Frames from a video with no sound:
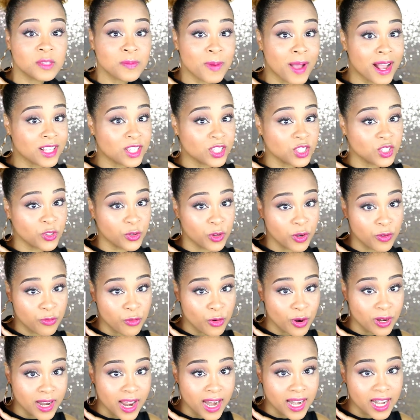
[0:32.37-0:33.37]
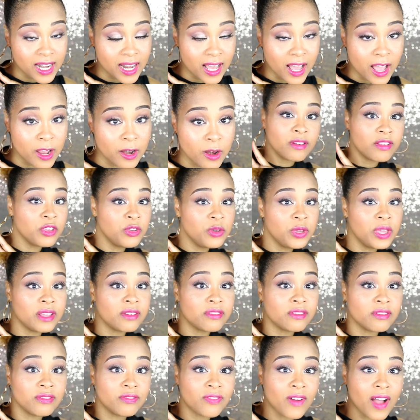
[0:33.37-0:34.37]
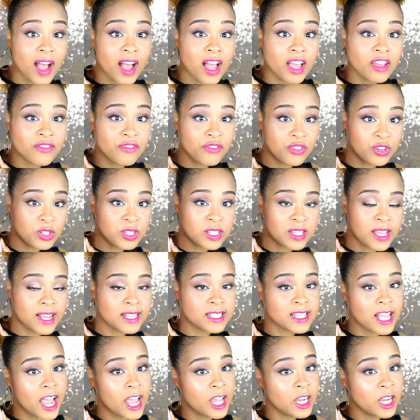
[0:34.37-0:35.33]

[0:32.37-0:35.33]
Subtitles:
This box is $34.99. You get 5 full-size